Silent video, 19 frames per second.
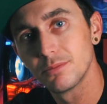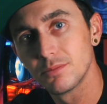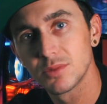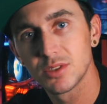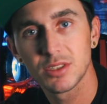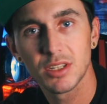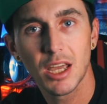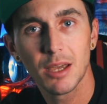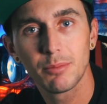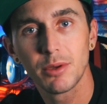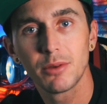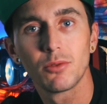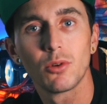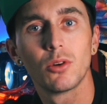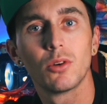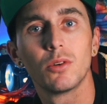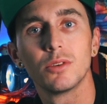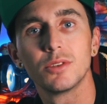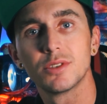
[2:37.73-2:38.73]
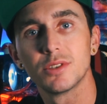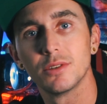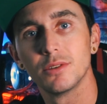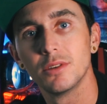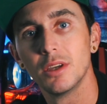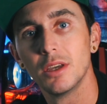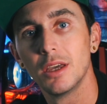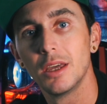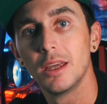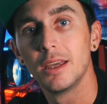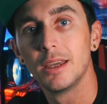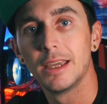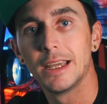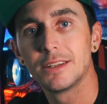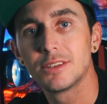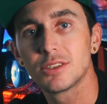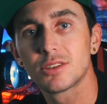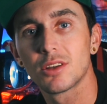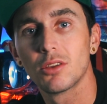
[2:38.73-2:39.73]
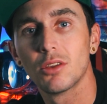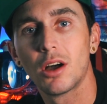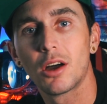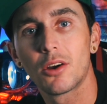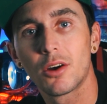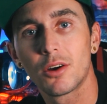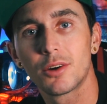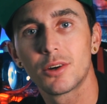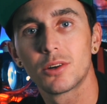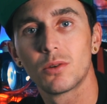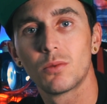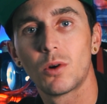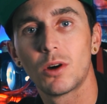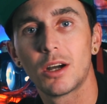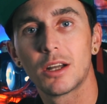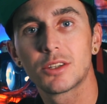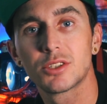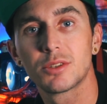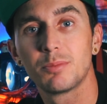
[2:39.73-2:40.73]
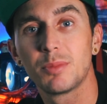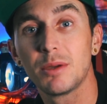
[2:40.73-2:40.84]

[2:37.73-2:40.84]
snappy rolls, and it's just a lot harder to watch.